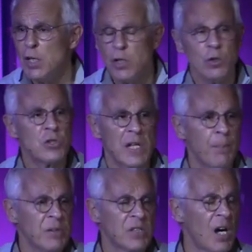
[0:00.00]
you step
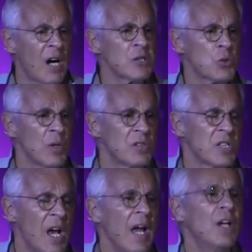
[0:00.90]
into Auschwitz
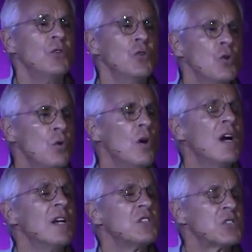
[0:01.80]
and you
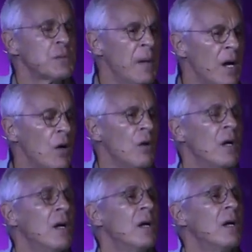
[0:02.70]
smell
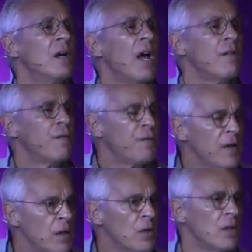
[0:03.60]
and
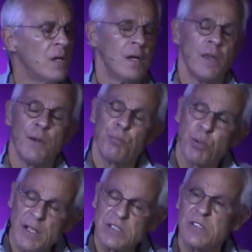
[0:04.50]
feel the
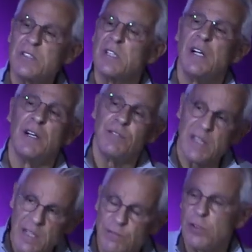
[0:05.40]
presence of
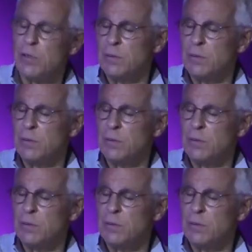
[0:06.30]
evil.